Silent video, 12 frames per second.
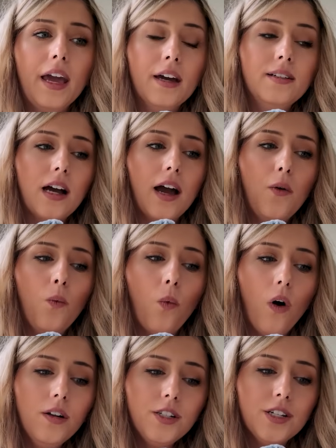And I
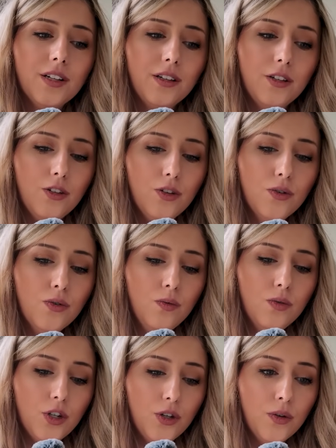want you
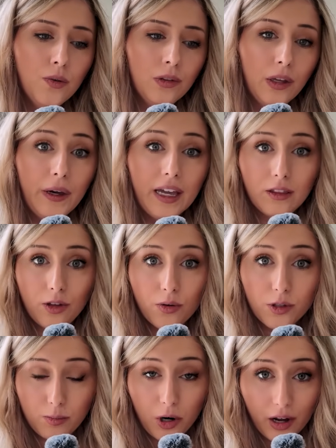to look at
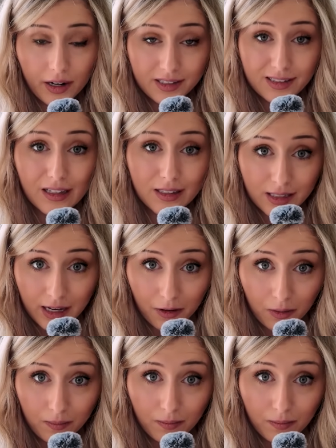those products that sell.